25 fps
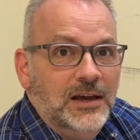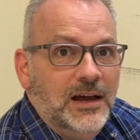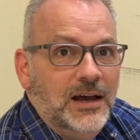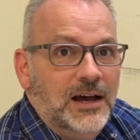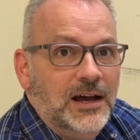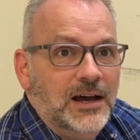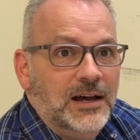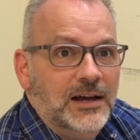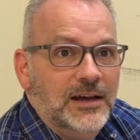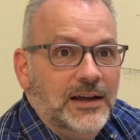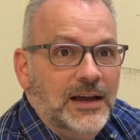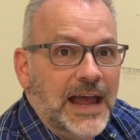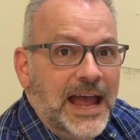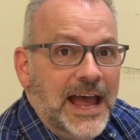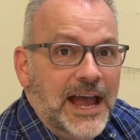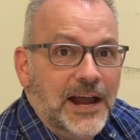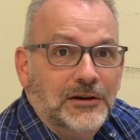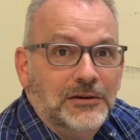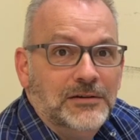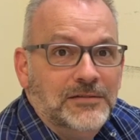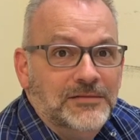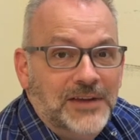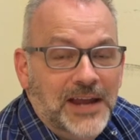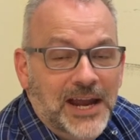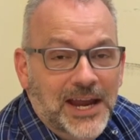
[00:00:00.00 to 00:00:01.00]

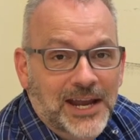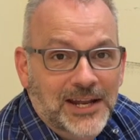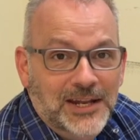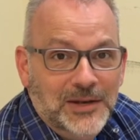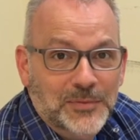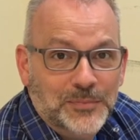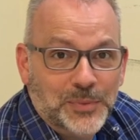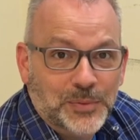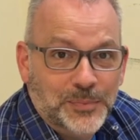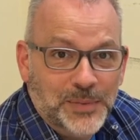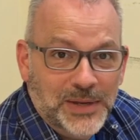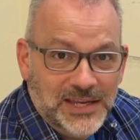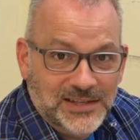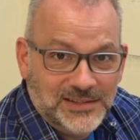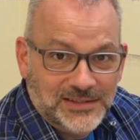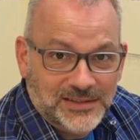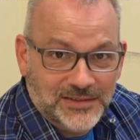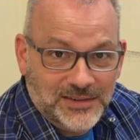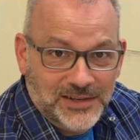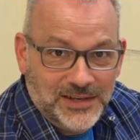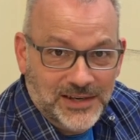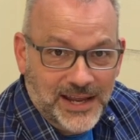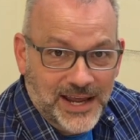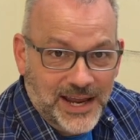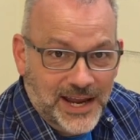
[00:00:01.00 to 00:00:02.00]
aggravating piece of
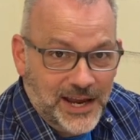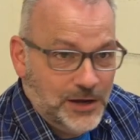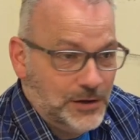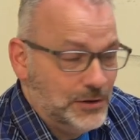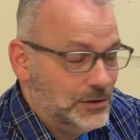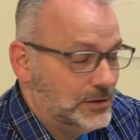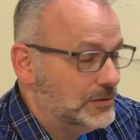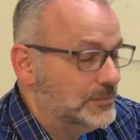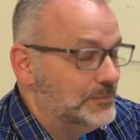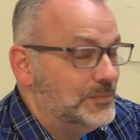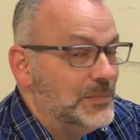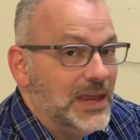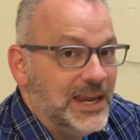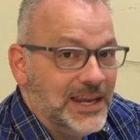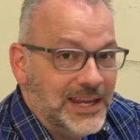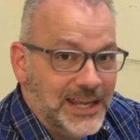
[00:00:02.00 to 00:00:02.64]
the nail,